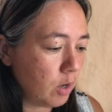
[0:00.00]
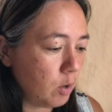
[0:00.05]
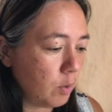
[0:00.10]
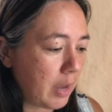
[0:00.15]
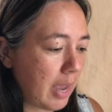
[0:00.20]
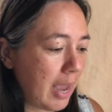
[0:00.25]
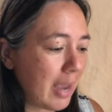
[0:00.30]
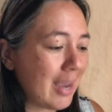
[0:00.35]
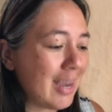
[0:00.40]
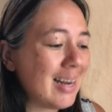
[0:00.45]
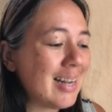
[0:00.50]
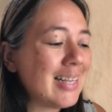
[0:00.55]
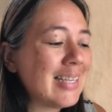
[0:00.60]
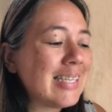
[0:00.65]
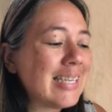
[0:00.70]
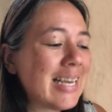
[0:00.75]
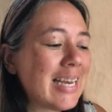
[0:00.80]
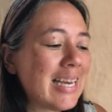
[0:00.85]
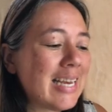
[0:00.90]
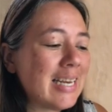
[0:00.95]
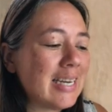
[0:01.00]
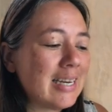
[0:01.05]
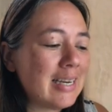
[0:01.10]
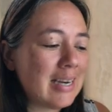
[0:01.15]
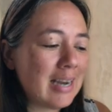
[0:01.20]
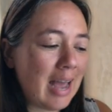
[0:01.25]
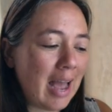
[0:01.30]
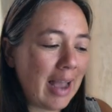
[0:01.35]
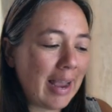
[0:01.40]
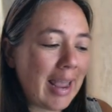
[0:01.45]
okay? It is
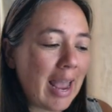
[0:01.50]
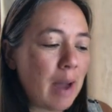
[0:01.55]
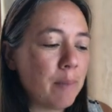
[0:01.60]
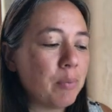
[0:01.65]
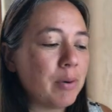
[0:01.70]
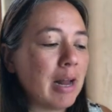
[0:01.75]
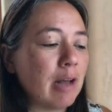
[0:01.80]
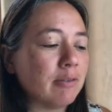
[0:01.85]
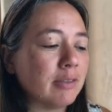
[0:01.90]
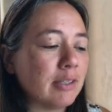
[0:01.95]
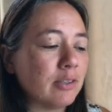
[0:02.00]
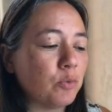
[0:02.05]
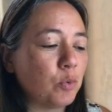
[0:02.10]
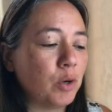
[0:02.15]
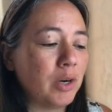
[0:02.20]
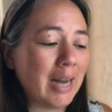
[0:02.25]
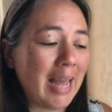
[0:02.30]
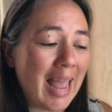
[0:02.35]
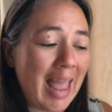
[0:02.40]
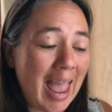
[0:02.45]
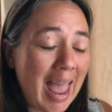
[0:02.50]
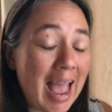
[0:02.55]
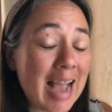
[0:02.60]
in, I can't pronounce this word,